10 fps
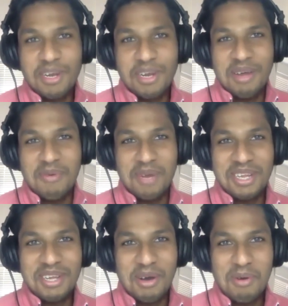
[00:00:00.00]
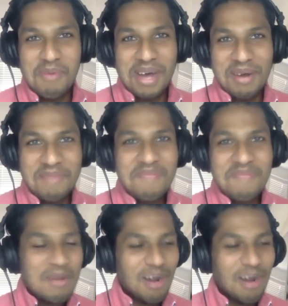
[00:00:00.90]
When when you go about
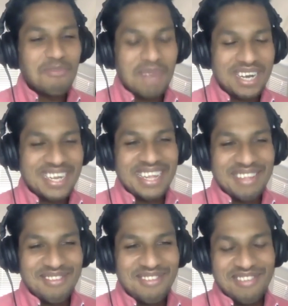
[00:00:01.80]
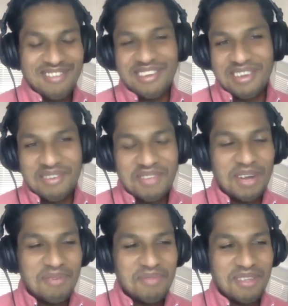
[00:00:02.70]
prospecting, there's there's the
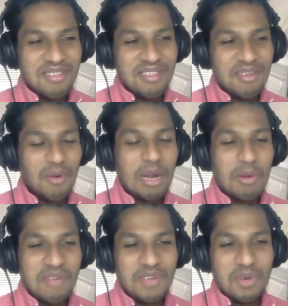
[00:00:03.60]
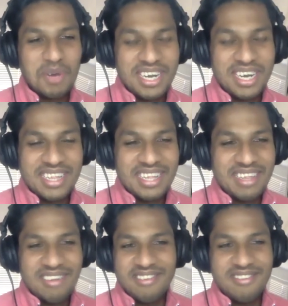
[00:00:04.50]
you know there's the, the right way of doing it, and
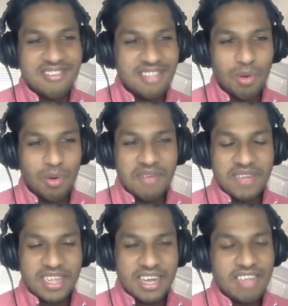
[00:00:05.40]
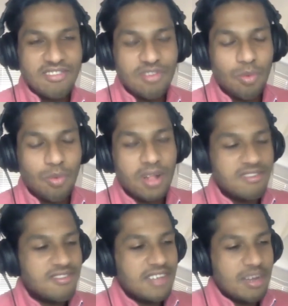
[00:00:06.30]
then there's just throwing everything against the wall
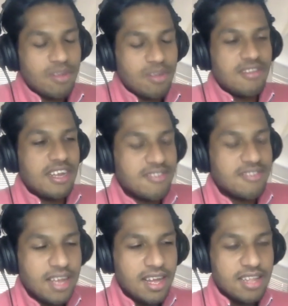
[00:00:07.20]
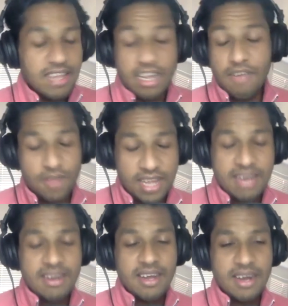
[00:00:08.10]
and seeing what sticks. Thank you mm-hmm. for
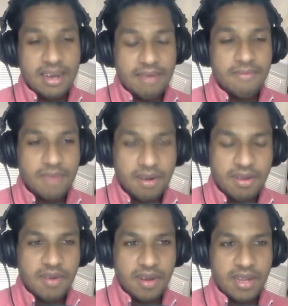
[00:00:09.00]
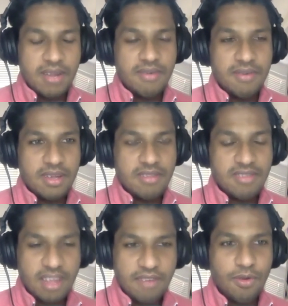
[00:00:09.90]
that. Uh, very very
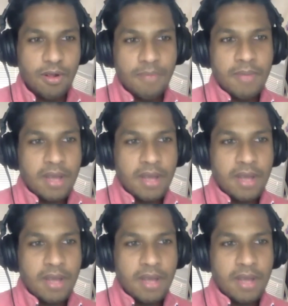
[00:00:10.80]
insightful.